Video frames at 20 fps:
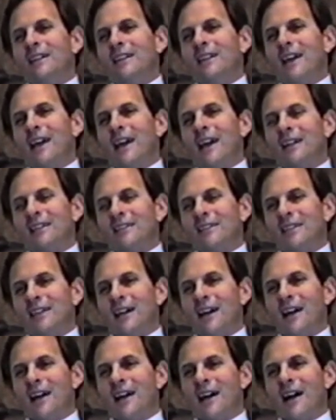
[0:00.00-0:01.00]
that
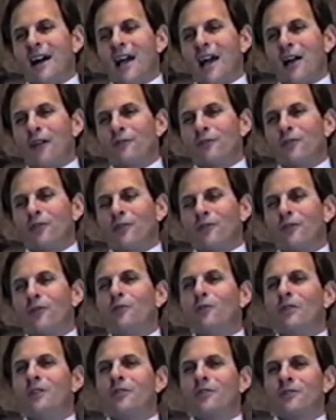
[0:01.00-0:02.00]
after a
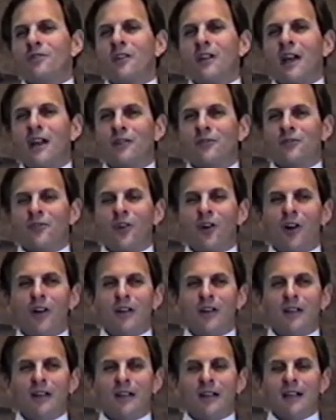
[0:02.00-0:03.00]
few years at
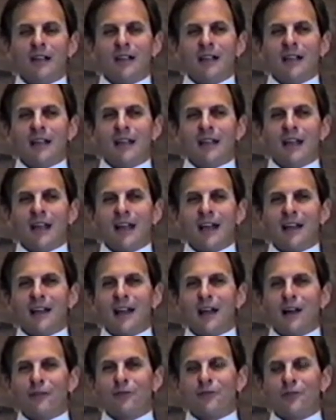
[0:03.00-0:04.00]
Exxon, and
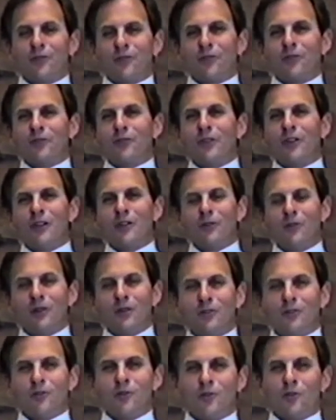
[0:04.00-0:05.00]
after
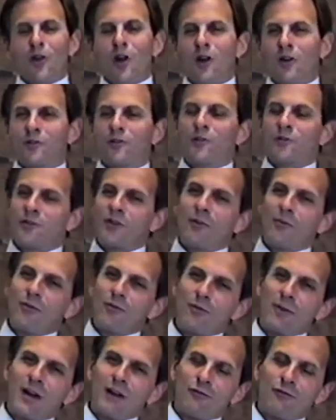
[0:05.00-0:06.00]
continuing to talk to some
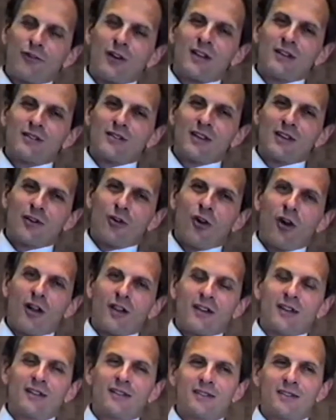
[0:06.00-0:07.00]
of my friends and
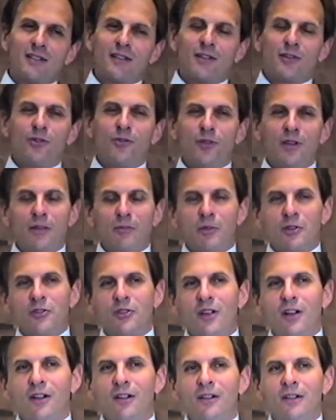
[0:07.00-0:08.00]
colleagues, including
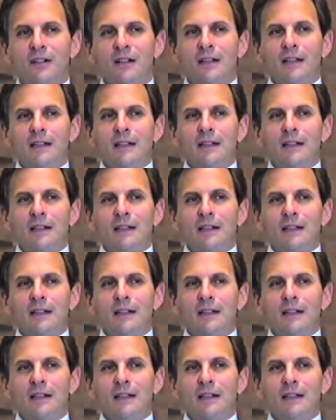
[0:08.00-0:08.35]
Michel,